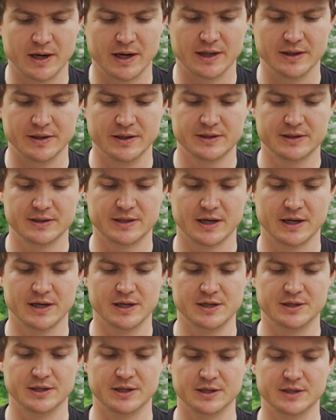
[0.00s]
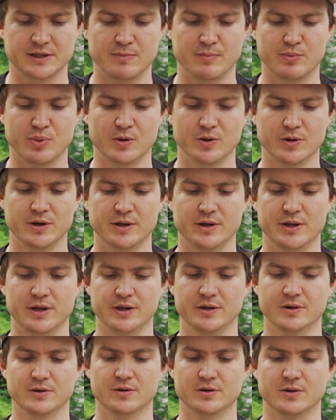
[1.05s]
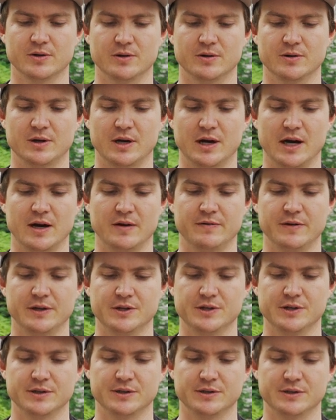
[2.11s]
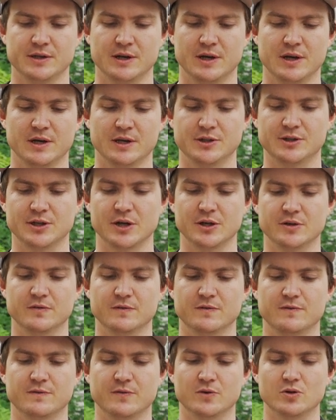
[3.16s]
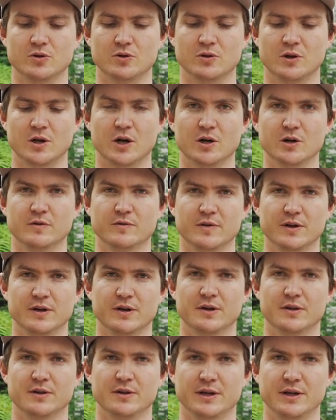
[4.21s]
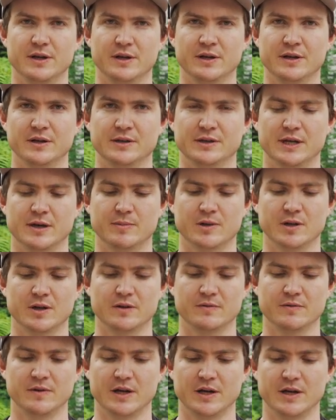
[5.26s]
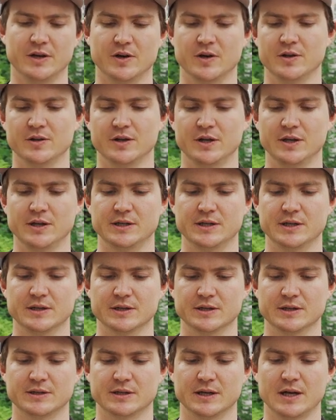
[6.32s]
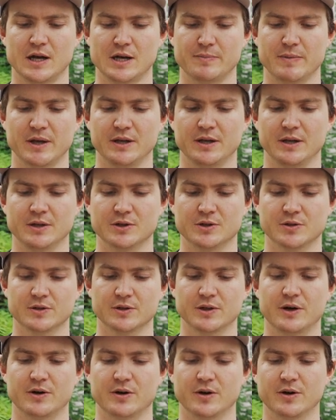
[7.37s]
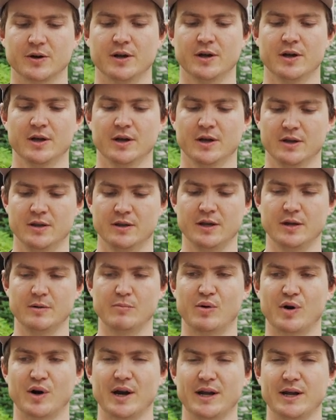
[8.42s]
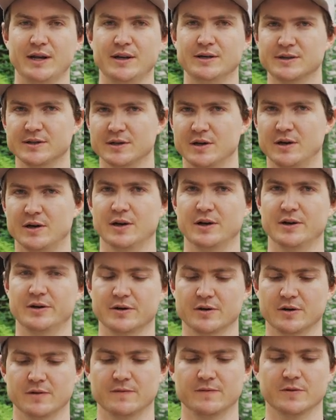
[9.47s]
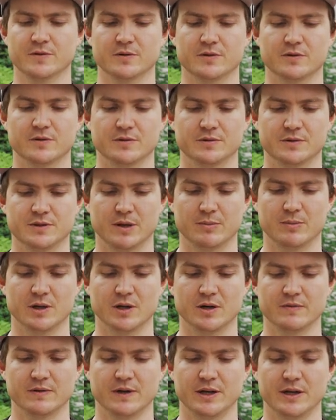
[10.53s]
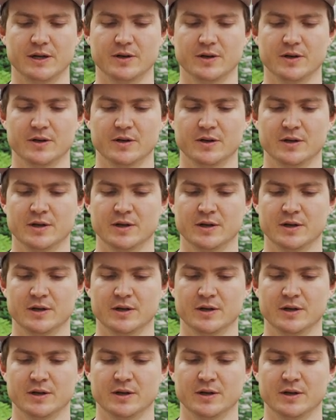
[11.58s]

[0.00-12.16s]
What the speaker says: and at this stage it's important that your half hitches don't fall over the double overhand knot that you did at the start, making sure they're on the braid side of your double overhand knot.